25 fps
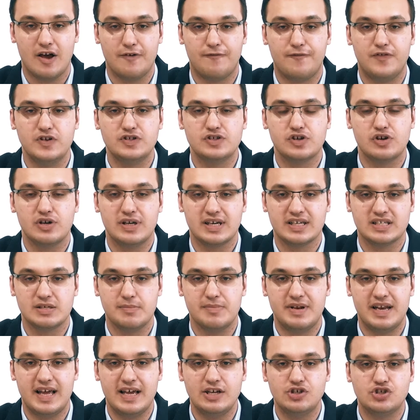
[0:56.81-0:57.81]
a physical
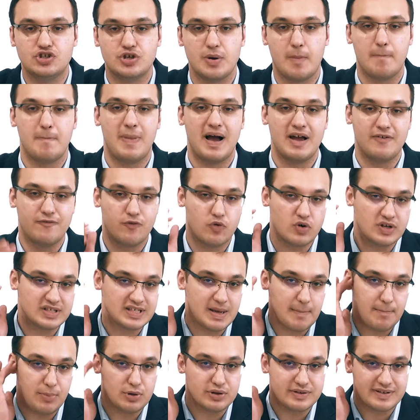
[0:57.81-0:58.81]
examination, by, for
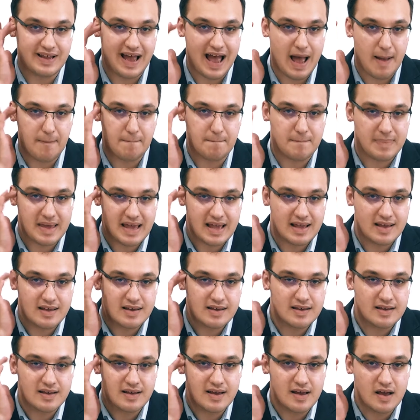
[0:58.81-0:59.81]
example,
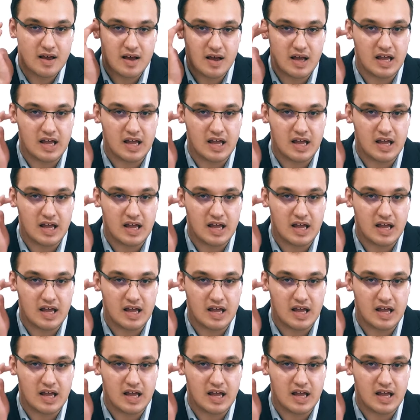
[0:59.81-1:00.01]
tapping